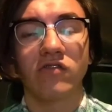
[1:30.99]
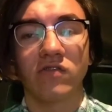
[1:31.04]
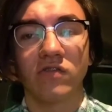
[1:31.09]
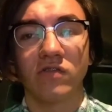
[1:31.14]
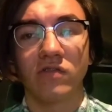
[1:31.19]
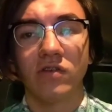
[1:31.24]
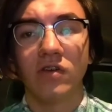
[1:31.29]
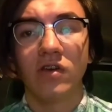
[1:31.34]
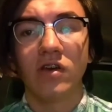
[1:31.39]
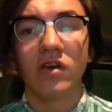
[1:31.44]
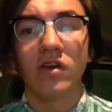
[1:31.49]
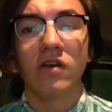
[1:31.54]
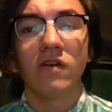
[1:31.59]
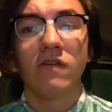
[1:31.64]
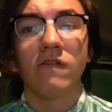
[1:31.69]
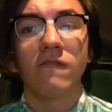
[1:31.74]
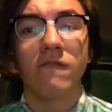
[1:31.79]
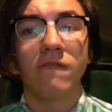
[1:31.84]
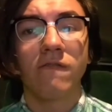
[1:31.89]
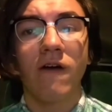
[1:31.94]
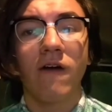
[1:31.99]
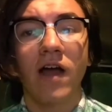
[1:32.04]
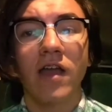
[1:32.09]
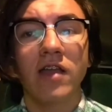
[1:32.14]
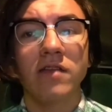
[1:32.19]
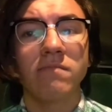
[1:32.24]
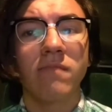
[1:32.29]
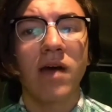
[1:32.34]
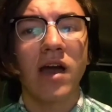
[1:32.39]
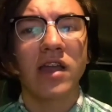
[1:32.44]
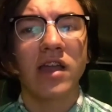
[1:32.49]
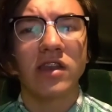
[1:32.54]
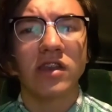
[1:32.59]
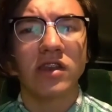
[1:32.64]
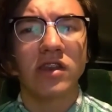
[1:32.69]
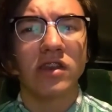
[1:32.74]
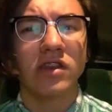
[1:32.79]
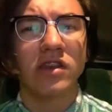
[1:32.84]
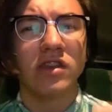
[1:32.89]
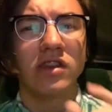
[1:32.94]
I should find my
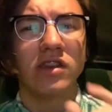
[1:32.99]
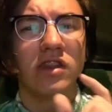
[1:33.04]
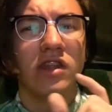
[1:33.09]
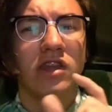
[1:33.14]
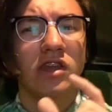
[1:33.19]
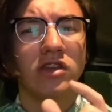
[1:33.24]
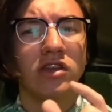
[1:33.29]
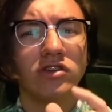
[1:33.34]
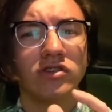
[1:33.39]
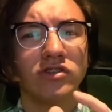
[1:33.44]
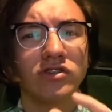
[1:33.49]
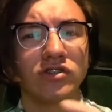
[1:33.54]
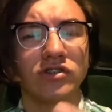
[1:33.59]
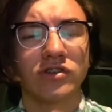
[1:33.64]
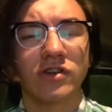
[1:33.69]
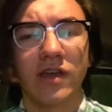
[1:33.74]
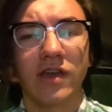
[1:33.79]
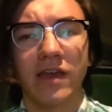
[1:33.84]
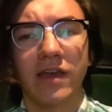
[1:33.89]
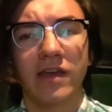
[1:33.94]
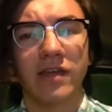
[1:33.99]
niche.